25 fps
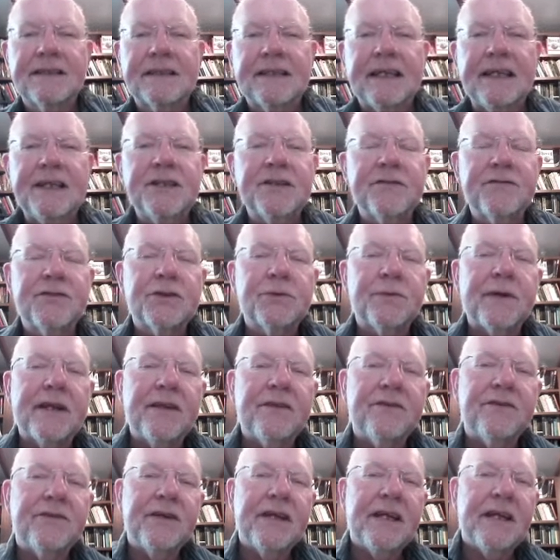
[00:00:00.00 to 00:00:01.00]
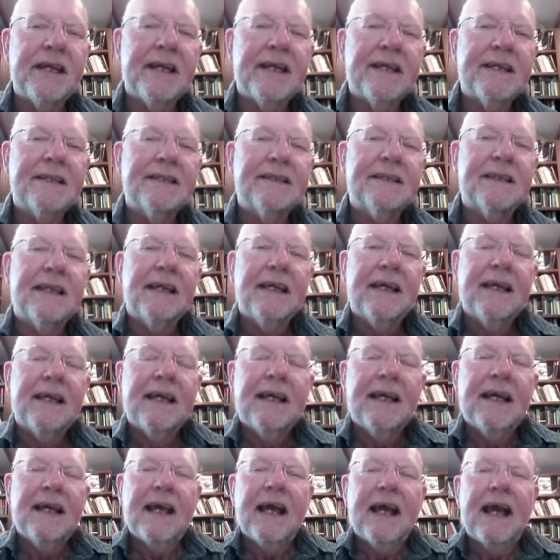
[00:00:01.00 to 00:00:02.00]
teacher for 23 years,
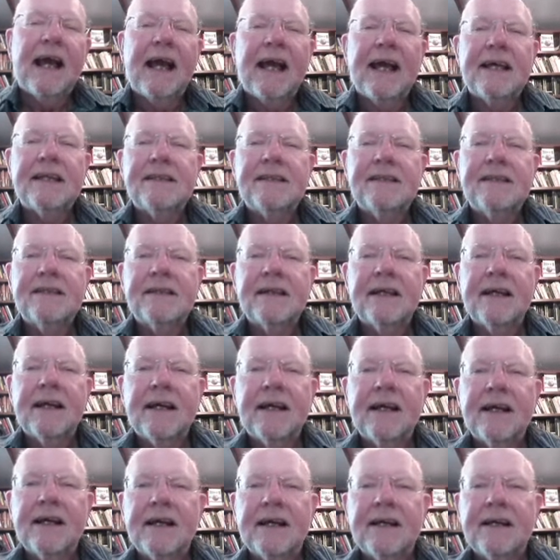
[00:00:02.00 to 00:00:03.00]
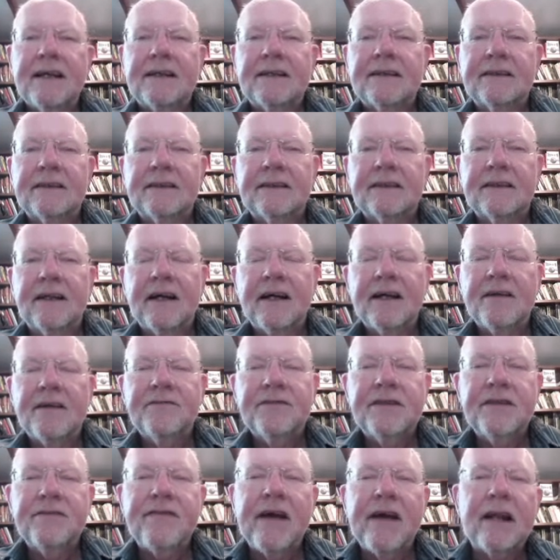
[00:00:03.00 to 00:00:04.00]
and
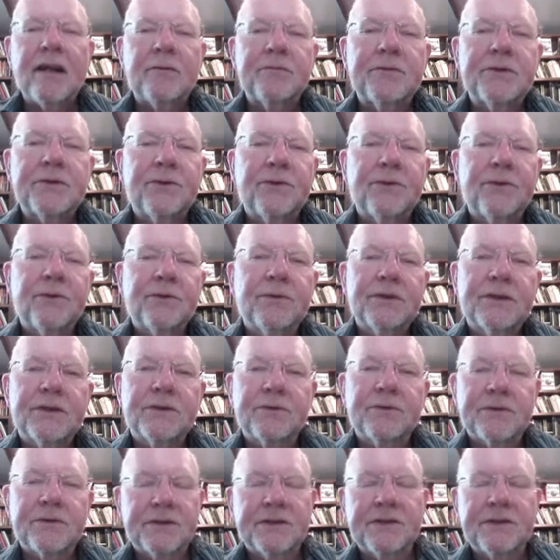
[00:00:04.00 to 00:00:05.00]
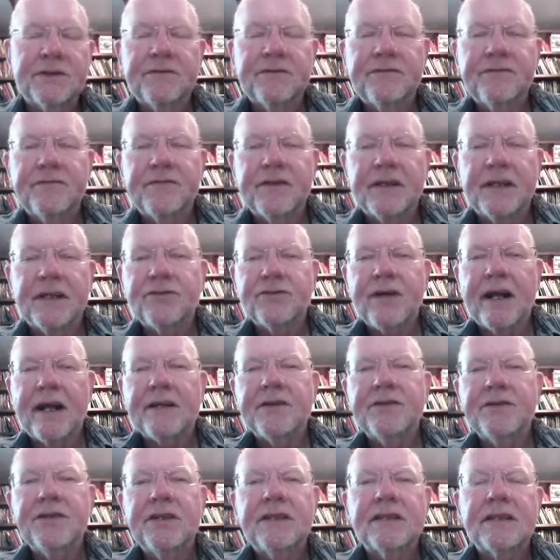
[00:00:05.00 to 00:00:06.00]
I've developed all sorts of
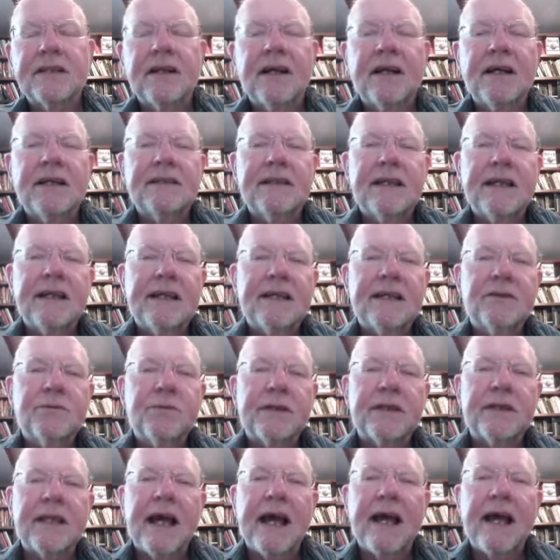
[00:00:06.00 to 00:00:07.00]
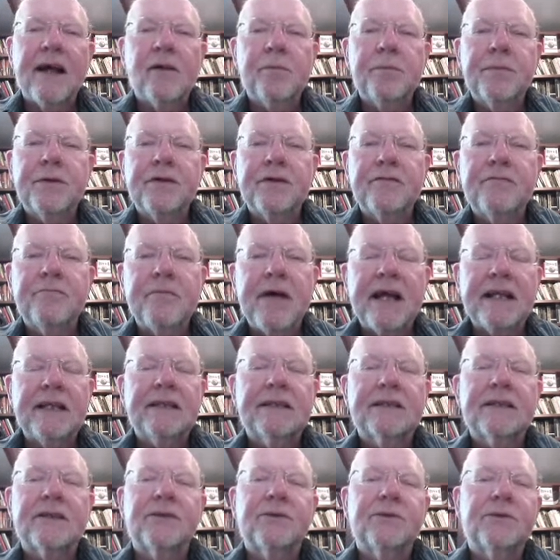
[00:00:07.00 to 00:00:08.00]
strategies and ideas with the help of many
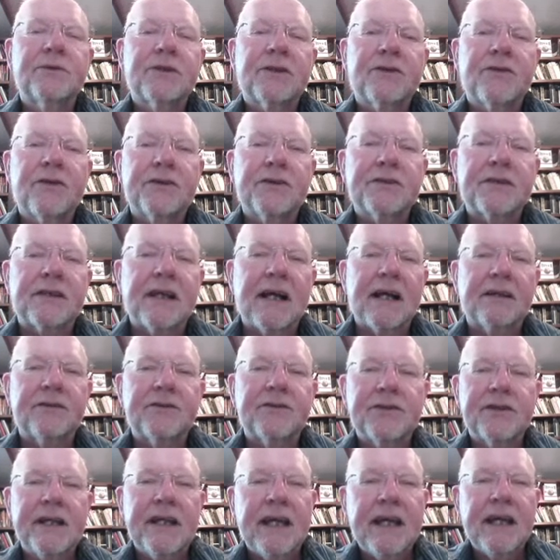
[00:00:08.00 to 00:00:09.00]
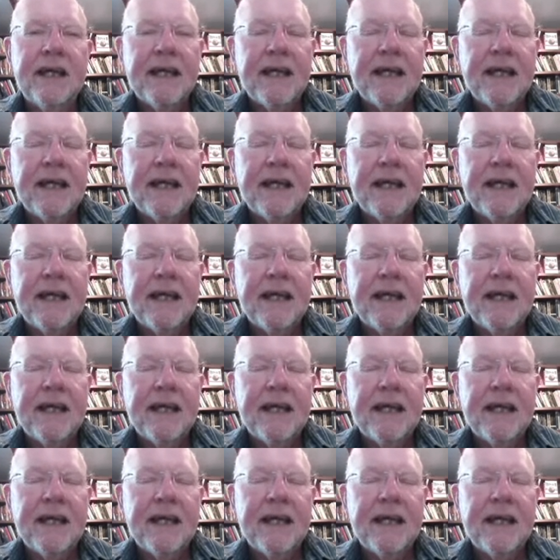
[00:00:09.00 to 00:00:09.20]
schools across the country